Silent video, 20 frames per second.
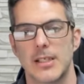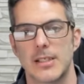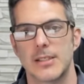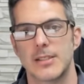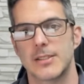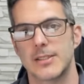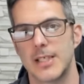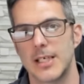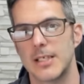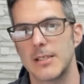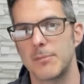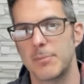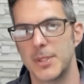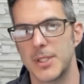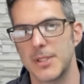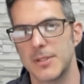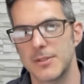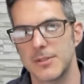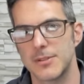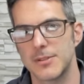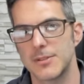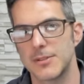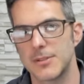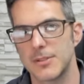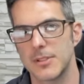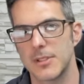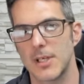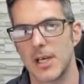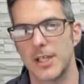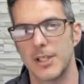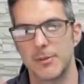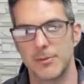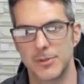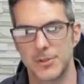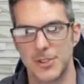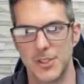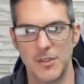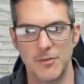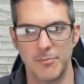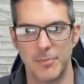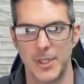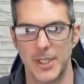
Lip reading: the send pins and the receive